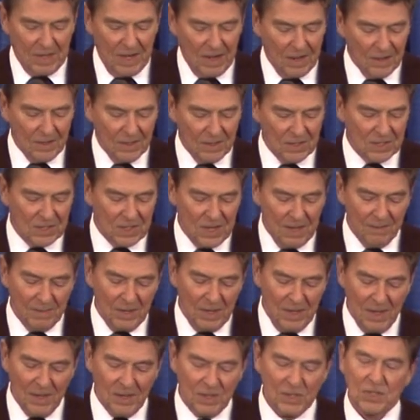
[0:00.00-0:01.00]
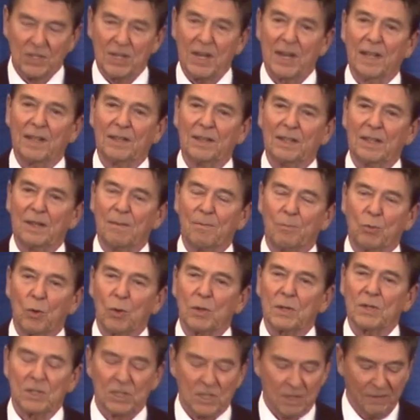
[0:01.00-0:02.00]
Carroll has come to understand the
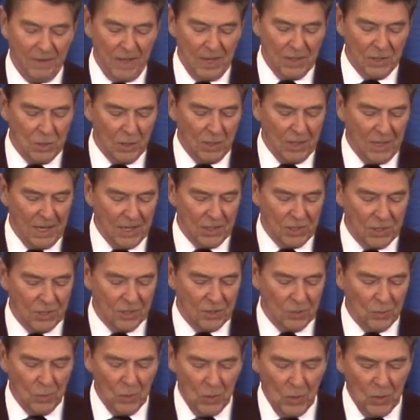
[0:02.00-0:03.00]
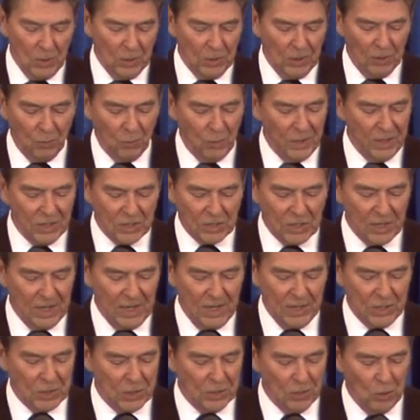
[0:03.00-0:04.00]
importance of education to all that we as a
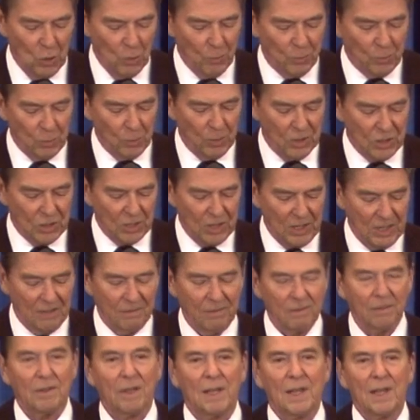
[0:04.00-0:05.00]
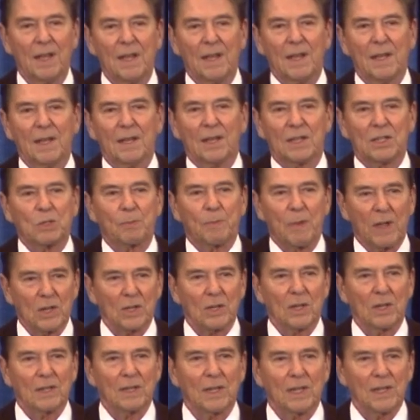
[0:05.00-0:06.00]
nation hope to achieve,
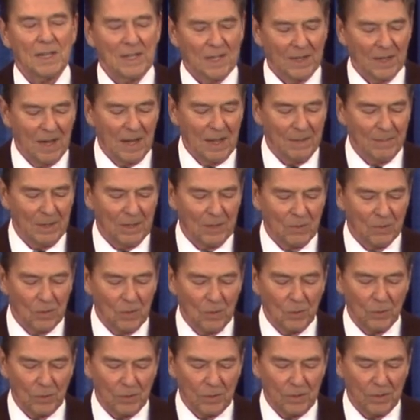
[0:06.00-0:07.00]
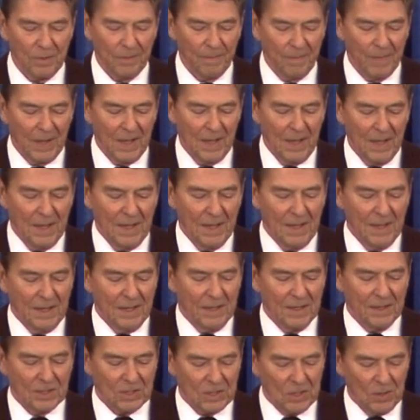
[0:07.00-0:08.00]
especially to economic growth.
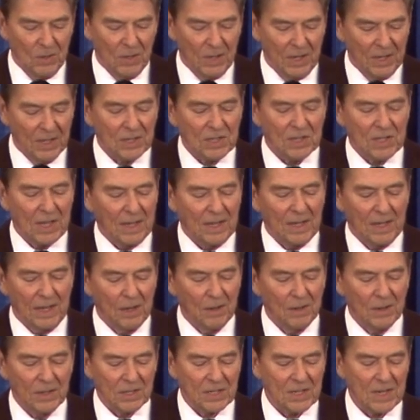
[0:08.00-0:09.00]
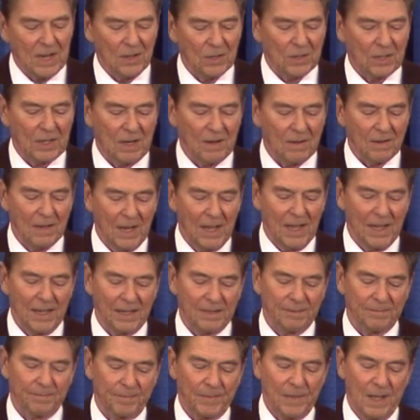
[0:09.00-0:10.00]
And so it is that here in South
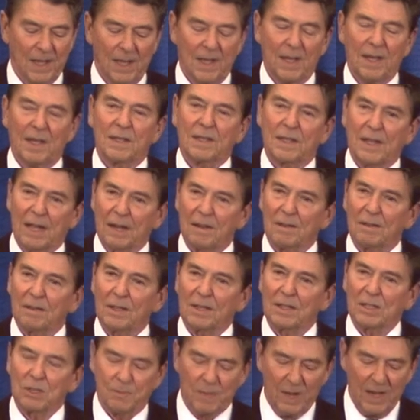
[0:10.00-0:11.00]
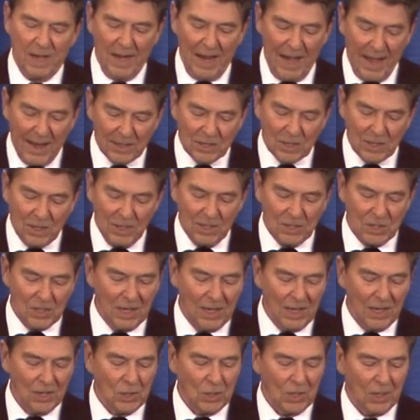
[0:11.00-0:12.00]
Carolina, Carroll has made excellence
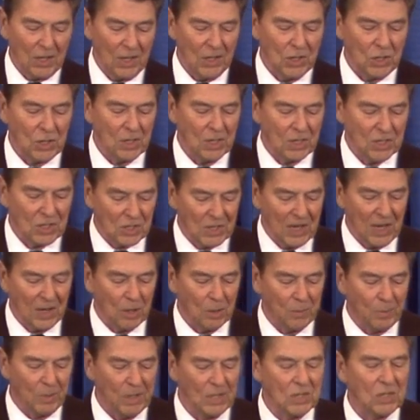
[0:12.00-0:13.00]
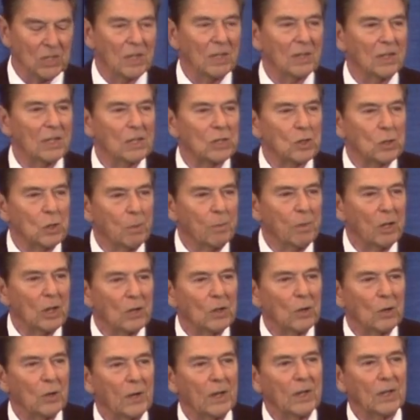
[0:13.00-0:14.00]
in education a centerpiece in this
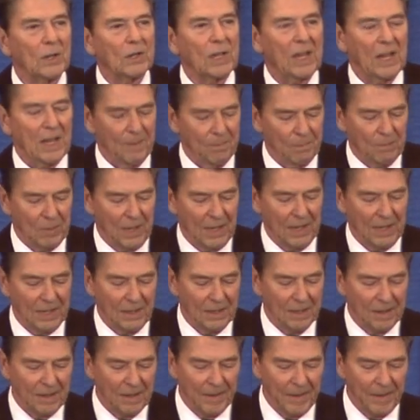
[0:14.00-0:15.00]
gubernatorial campaign.